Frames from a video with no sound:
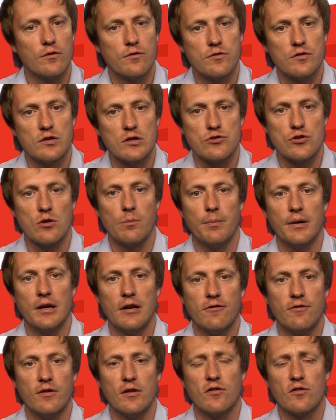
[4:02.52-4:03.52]
of social
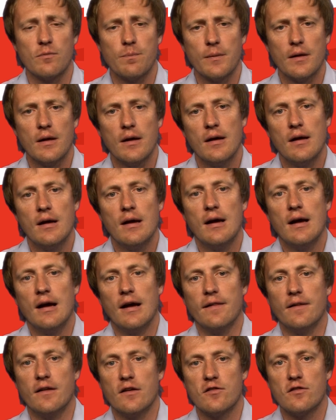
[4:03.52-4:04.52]
benefits,
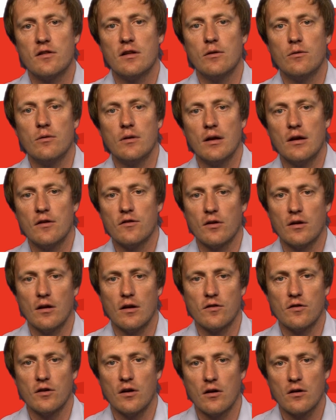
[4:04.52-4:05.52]
and Estonia
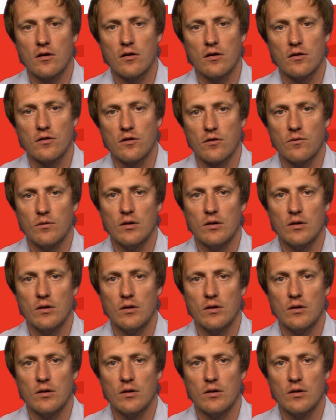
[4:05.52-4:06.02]
as a young country,